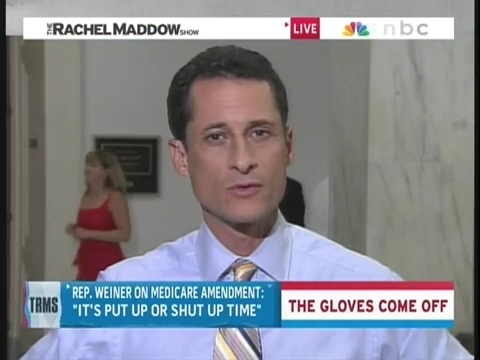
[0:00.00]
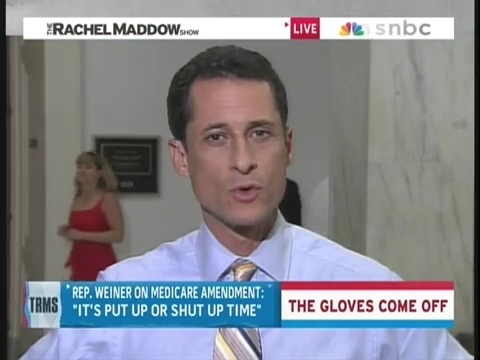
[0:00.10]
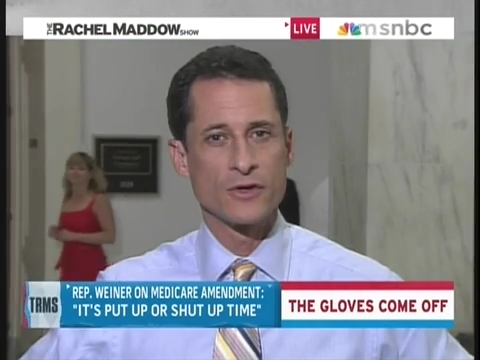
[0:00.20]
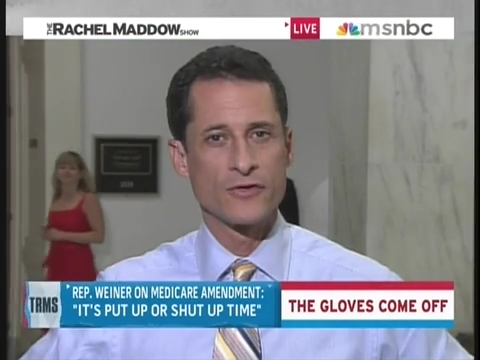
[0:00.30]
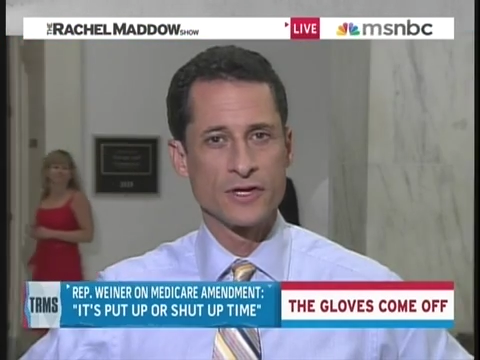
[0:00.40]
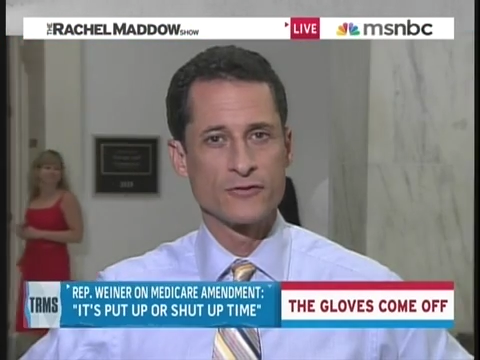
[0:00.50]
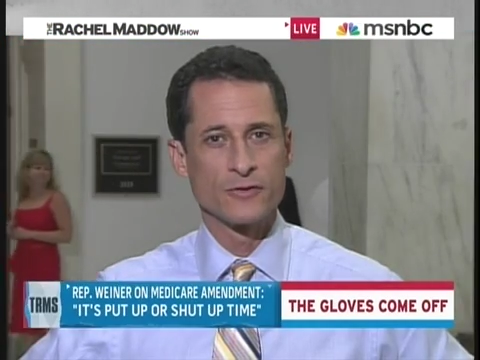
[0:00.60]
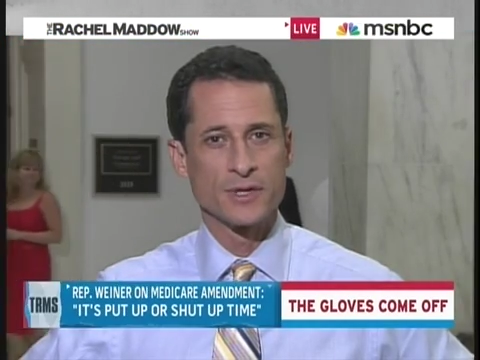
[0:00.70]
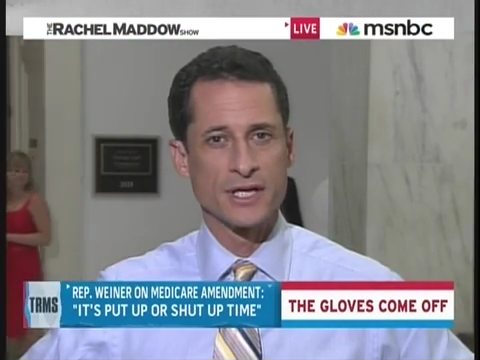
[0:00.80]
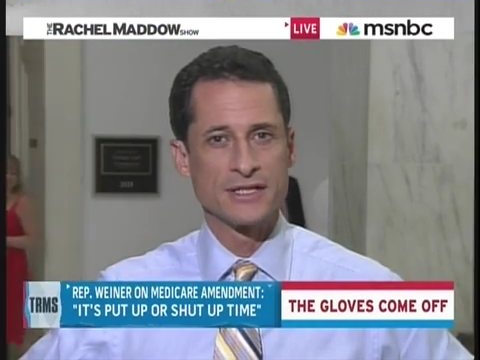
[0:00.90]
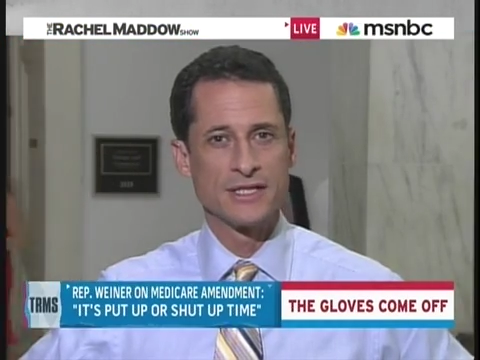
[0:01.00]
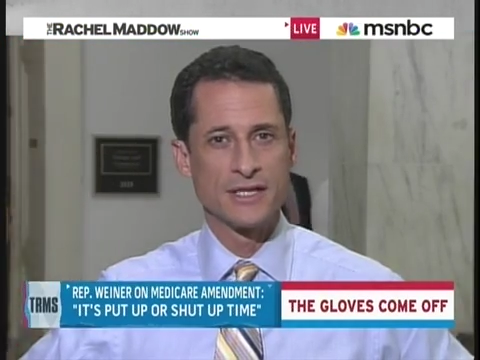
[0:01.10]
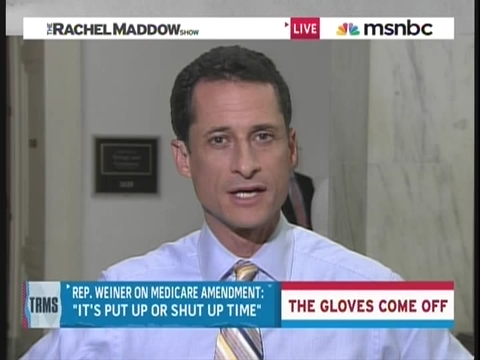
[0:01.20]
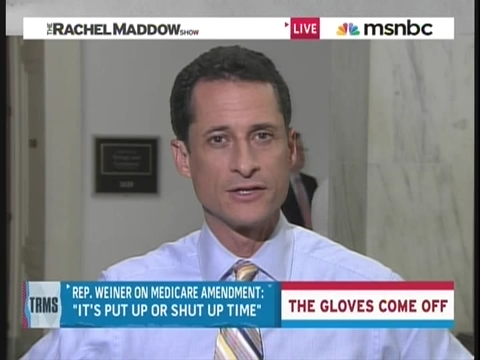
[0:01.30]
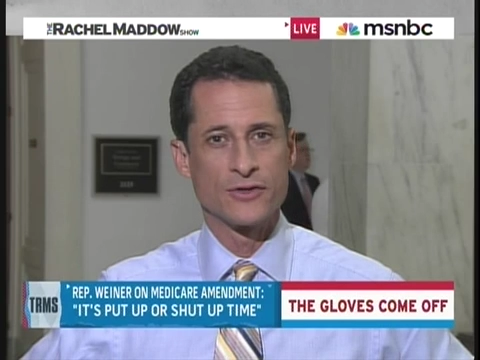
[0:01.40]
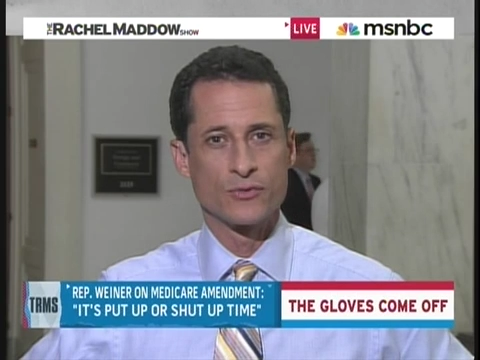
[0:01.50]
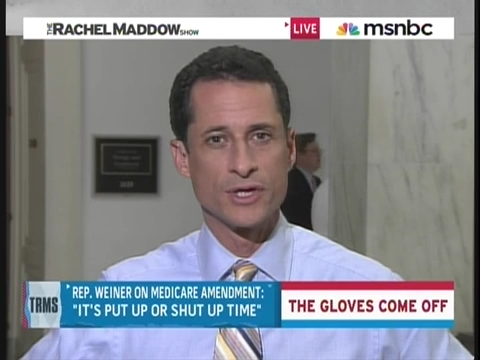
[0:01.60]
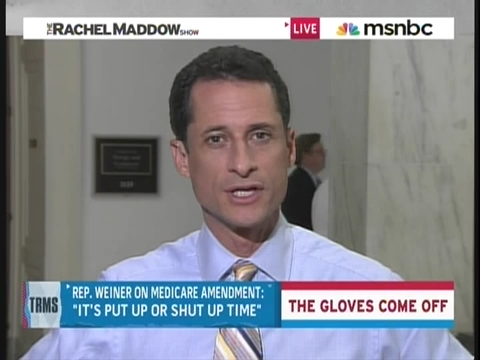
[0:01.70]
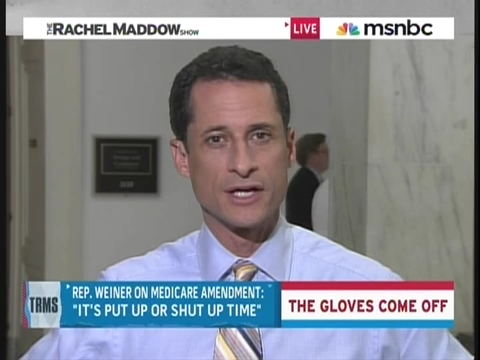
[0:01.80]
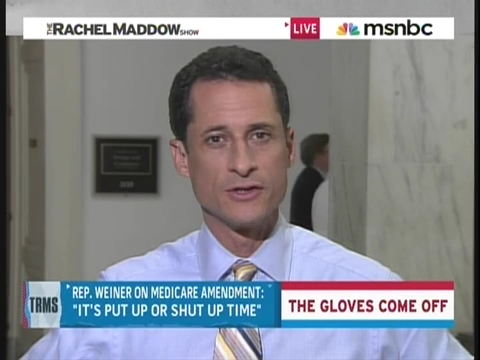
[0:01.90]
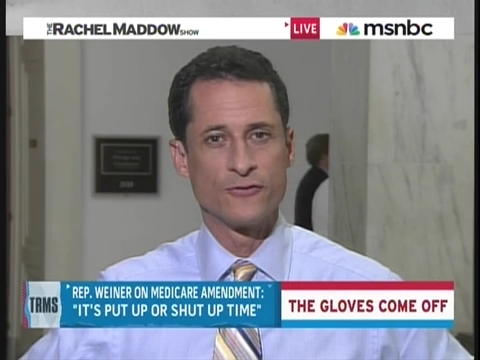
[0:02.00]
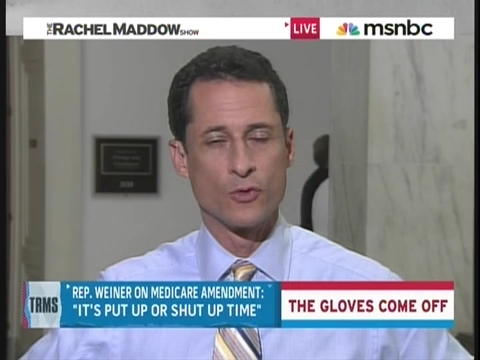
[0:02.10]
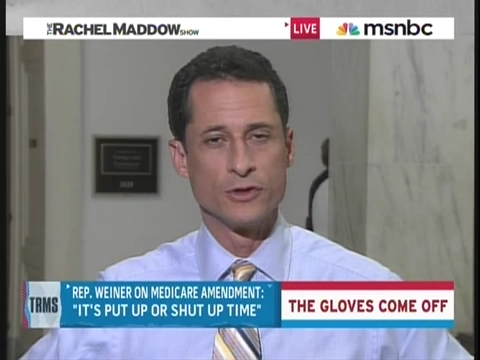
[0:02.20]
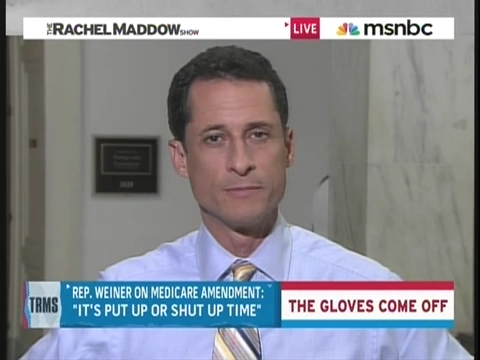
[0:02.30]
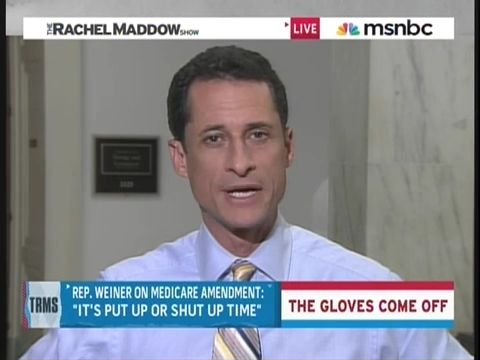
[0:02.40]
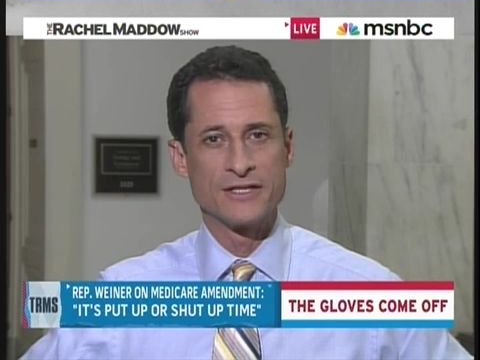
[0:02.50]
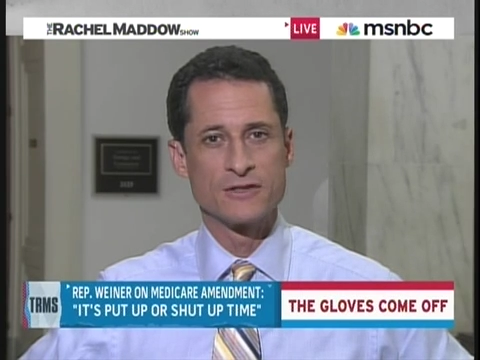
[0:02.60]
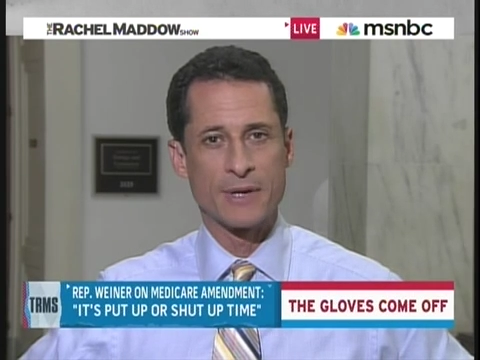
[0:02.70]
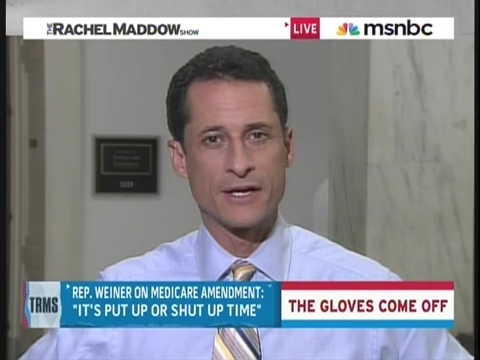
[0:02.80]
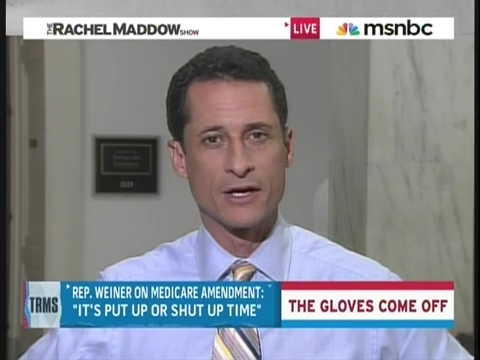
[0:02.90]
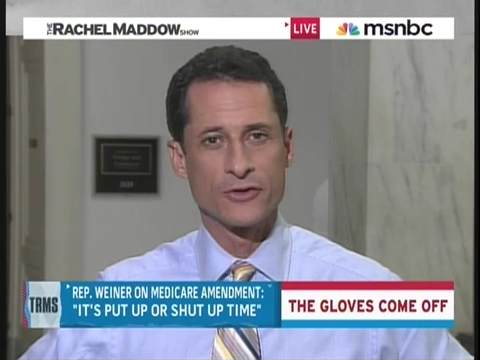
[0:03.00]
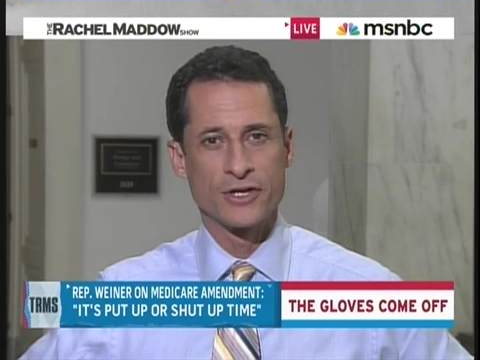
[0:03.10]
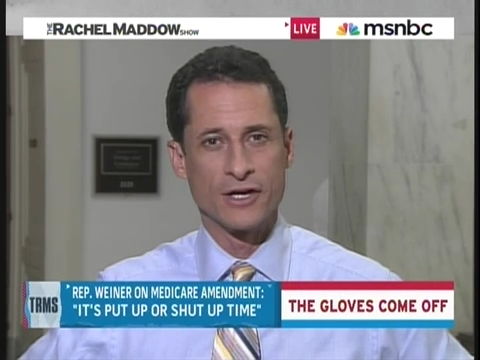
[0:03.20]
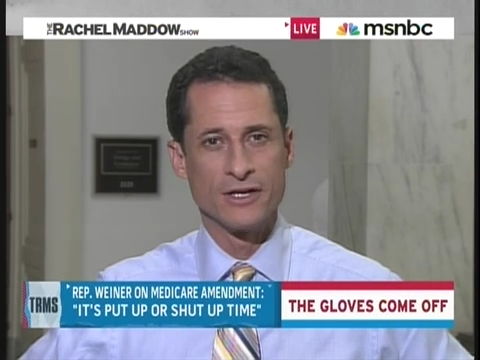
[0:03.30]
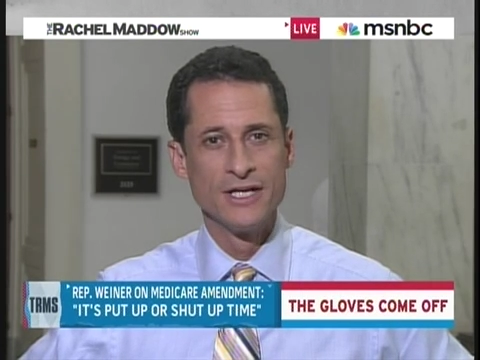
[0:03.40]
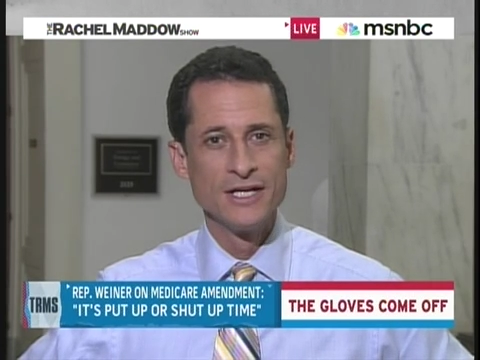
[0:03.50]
one thing from the 1993 and 94 debates about health care.